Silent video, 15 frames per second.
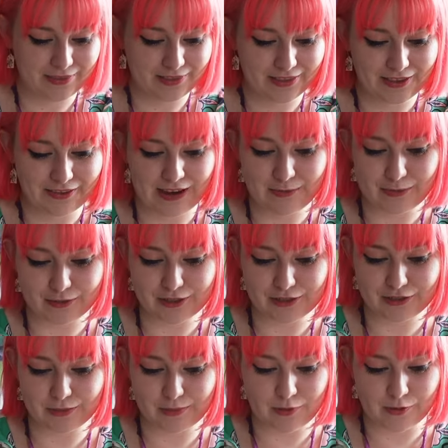they're able to
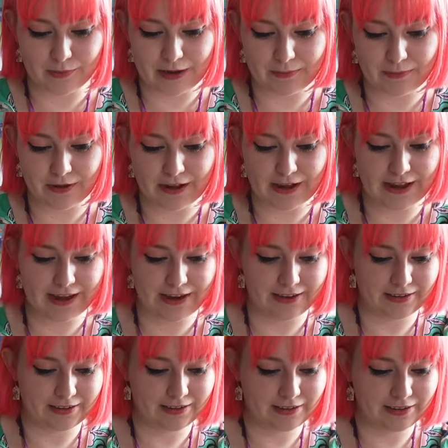support me by
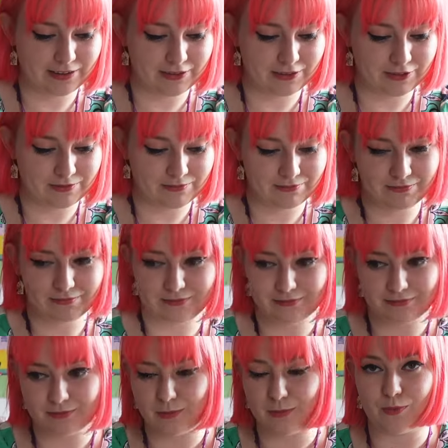
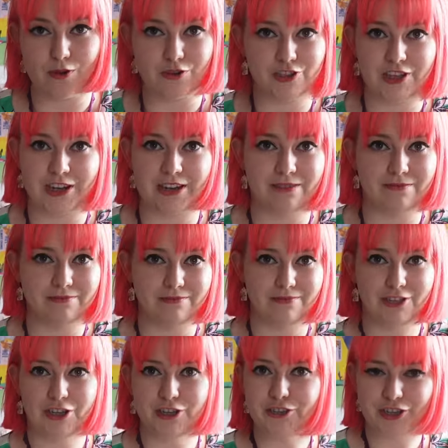watching
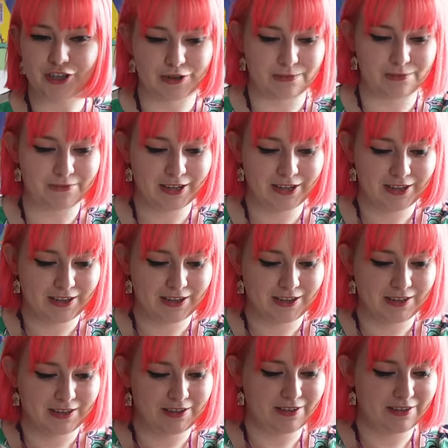YouTube.
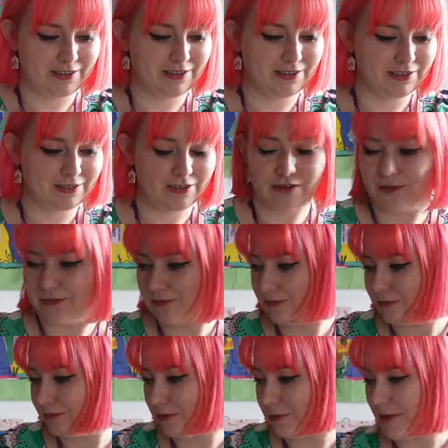So,
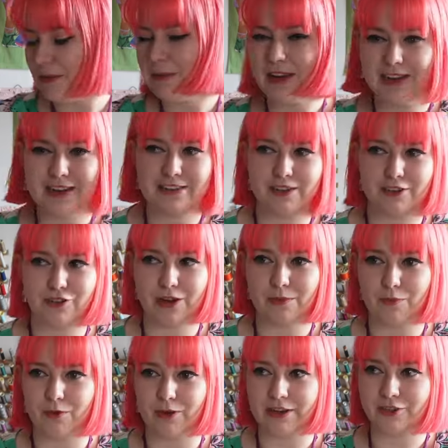but maybe I need to create
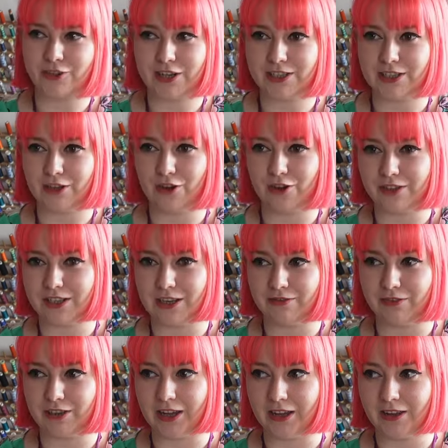more interesting content
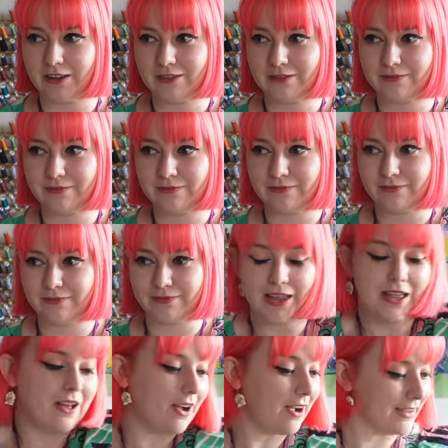for that.
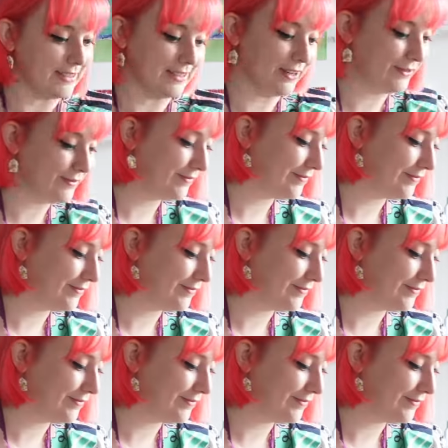I don't know.